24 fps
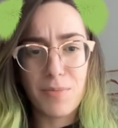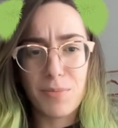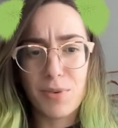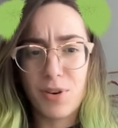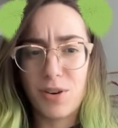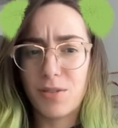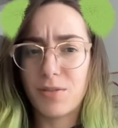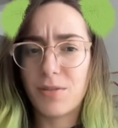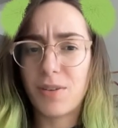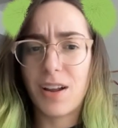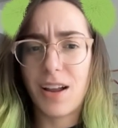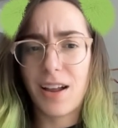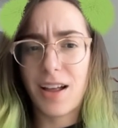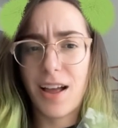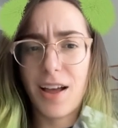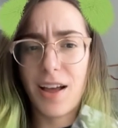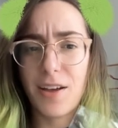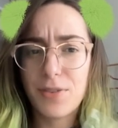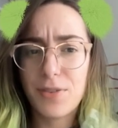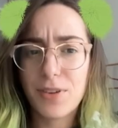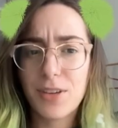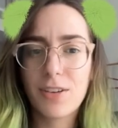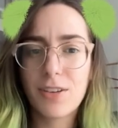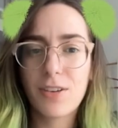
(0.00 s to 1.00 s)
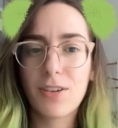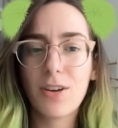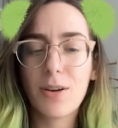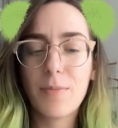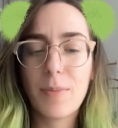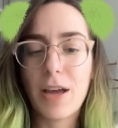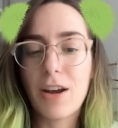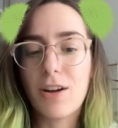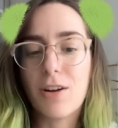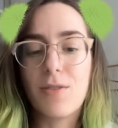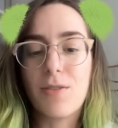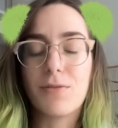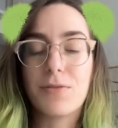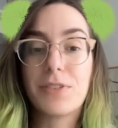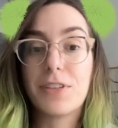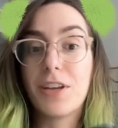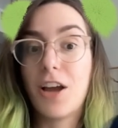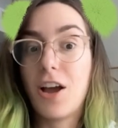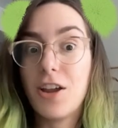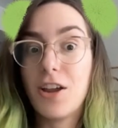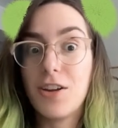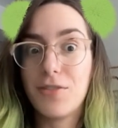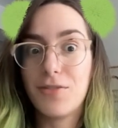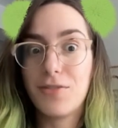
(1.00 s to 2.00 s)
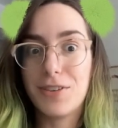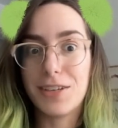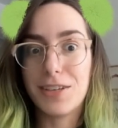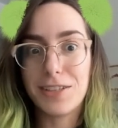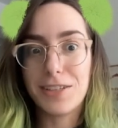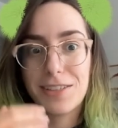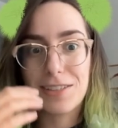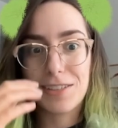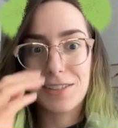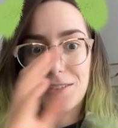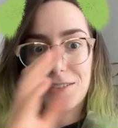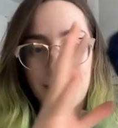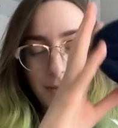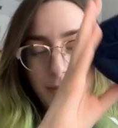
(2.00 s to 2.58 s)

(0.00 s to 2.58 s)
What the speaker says: or half a kilogram, I don't know, a ton of this